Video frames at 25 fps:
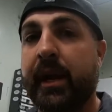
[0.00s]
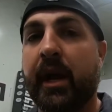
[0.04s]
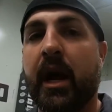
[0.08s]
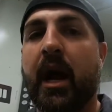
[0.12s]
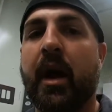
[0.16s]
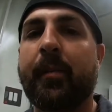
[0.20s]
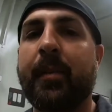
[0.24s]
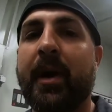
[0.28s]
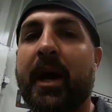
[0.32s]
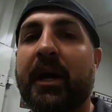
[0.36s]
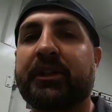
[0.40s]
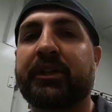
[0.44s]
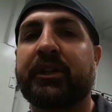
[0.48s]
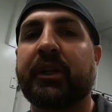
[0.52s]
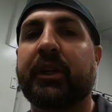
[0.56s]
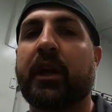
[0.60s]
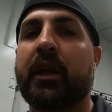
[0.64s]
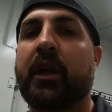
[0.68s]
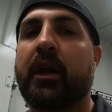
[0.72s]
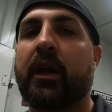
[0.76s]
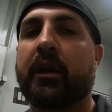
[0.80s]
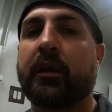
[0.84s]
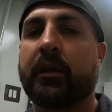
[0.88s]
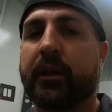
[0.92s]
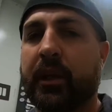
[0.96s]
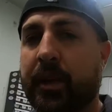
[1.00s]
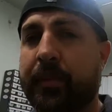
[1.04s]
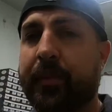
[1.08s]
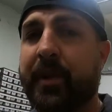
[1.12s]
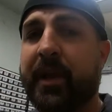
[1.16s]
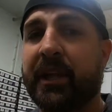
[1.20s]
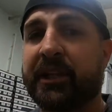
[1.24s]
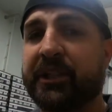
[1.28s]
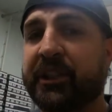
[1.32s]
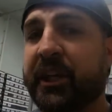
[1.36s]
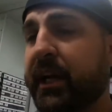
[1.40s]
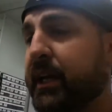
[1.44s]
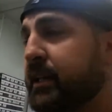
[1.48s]
And I'm actually gonna give
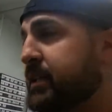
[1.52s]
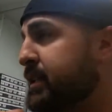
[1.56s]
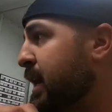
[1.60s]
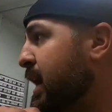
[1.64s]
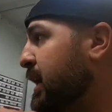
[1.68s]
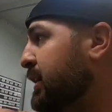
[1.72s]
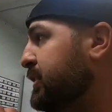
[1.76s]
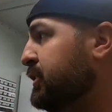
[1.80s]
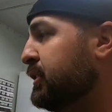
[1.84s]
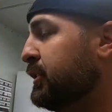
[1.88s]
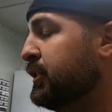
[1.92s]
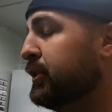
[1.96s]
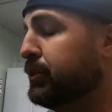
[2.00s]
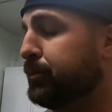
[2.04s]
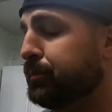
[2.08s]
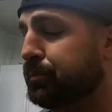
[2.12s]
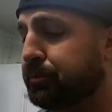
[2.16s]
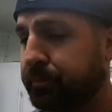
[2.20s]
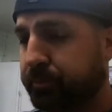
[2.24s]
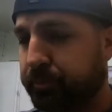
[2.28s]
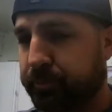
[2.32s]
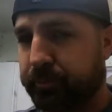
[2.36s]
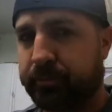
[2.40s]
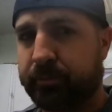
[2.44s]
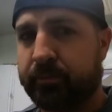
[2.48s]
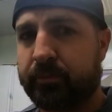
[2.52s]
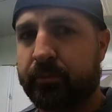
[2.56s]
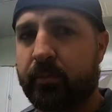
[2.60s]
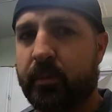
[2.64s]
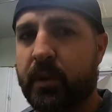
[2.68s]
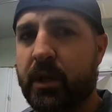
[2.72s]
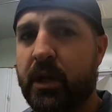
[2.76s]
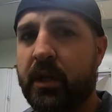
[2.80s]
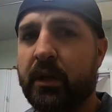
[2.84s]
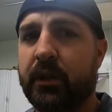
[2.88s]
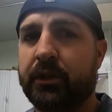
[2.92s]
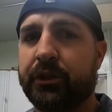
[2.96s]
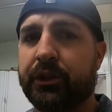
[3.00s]
me a chance to actually
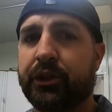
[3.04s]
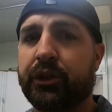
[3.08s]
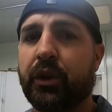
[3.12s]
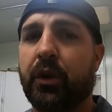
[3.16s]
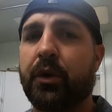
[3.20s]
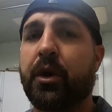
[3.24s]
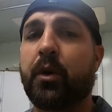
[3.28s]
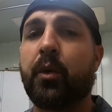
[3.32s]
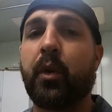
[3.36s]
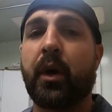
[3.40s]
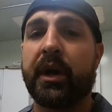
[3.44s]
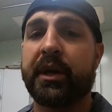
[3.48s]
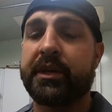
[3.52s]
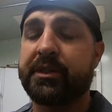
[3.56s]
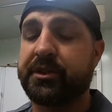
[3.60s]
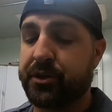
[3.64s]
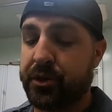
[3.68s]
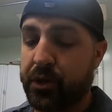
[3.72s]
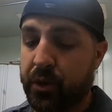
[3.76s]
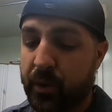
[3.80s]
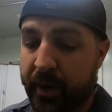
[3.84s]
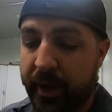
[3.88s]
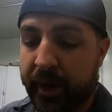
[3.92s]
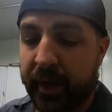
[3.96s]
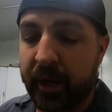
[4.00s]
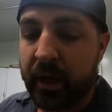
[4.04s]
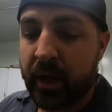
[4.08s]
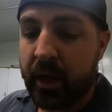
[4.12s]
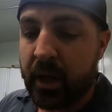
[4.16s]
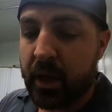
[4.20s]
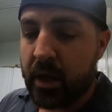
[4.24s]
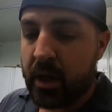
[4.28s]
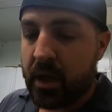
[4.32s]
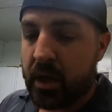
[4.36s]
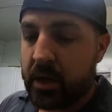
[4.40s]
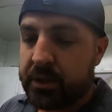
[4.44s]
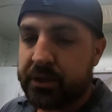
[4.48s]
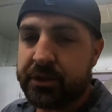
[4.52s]
show you what he's doing.
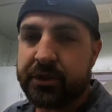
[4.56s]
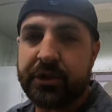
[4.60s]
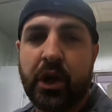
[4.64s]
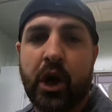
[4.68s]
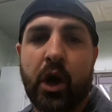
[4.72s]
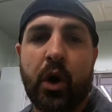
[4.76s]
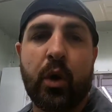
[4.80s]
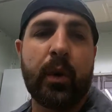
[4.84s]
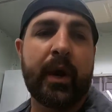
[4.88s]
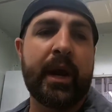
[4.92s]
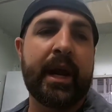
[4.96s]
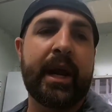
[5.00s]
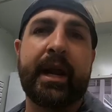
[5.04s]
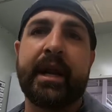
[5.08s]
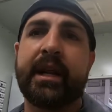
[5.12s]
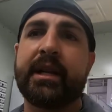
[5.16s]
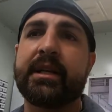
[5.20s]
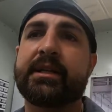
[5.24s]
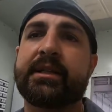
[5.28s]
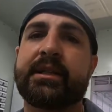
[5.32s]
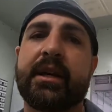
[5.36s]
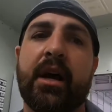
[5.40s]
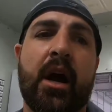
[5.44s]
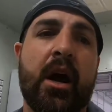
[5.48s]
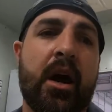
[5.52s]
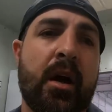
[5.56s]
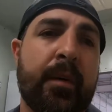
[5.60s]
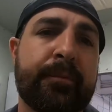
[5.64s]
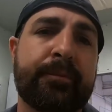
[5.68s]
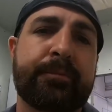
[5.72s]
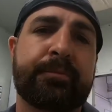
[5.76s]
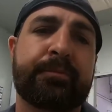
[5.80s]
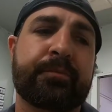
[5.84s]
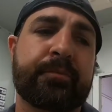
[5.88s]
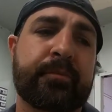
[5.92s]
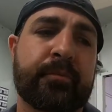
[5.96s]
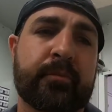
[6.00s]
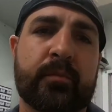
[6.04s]
So it is a
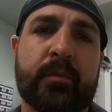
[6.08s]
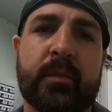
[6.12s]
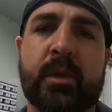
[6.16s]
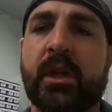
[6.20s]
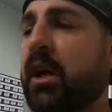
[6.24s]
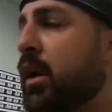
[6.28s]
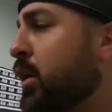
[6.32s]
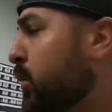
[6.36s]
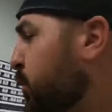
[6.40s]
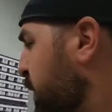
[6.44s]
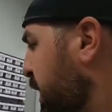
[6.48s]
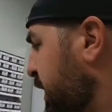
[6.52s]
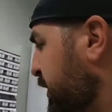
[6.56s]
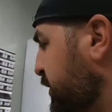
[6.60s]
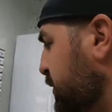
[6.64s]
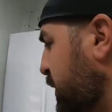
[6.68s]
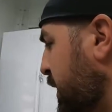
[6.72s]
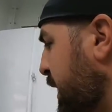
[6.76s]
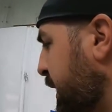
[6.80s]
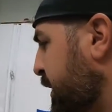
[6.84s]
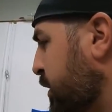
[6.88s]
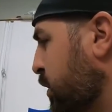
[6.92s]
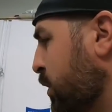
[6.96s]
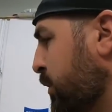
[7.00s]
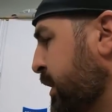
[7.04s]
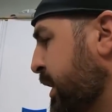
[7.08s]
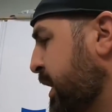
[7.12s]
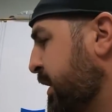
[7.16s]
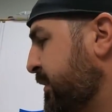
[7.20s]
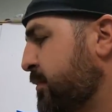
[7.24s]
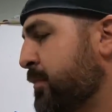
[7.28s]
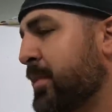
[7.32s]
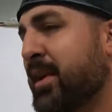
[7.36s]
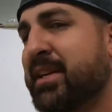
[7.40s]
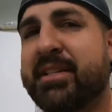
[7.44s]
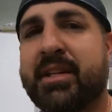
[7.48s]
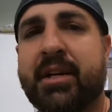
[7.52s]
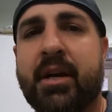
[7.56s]
red tri-coat. They
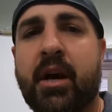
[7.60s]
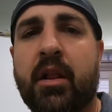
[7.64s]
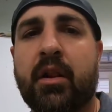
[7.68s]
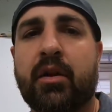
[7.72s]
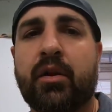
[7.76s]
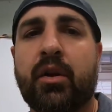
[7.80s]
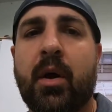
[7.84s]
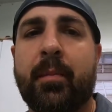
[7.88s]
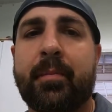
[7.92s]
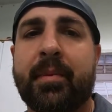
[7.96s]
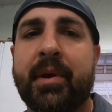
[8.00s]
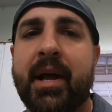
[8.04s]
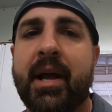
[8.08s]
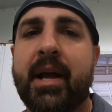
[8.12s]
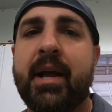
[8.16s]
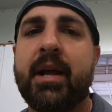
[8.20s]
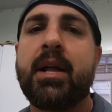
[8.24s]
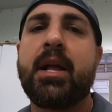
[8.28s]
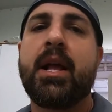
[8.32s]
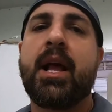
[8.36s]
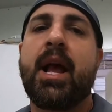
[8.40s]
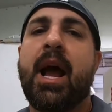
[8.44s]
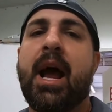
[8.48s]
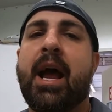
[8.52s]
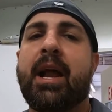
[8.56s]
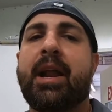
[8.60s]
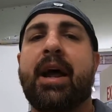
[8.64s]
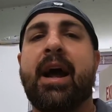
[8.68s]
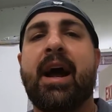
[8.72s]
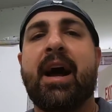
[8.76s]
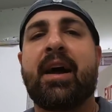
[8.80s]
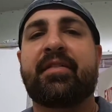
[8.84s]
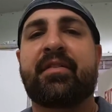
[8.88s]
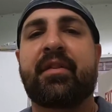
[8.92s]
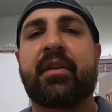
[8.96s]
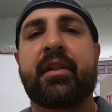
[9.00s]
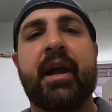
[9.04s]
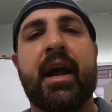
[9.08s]
haven't mixed the color up yet. And
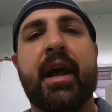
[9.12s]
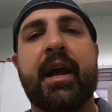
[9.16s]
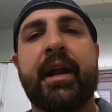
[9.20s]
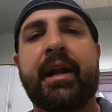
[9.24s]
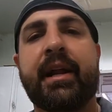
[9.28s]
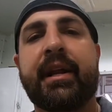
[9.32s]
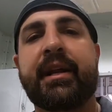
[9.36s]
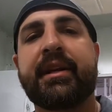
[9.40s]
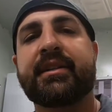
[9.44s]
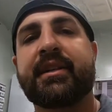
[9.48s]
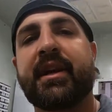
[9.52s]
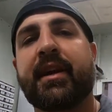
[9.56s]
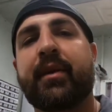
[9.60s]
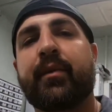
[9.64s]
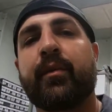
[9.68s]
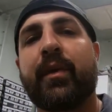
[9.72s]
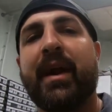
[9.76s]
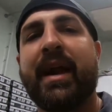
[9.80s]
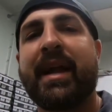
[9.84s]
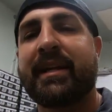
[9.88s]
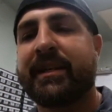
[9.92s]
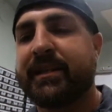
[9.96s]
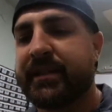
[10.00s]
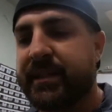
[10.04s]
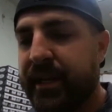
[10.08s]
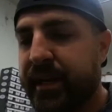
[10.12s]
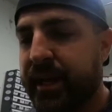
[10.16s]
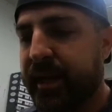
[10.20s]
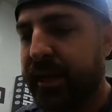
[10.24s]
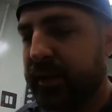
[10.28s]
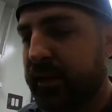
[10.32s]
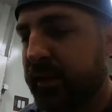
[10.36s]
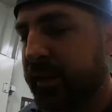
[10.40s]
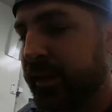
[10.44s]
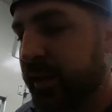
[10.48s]
after that, it is a red tinted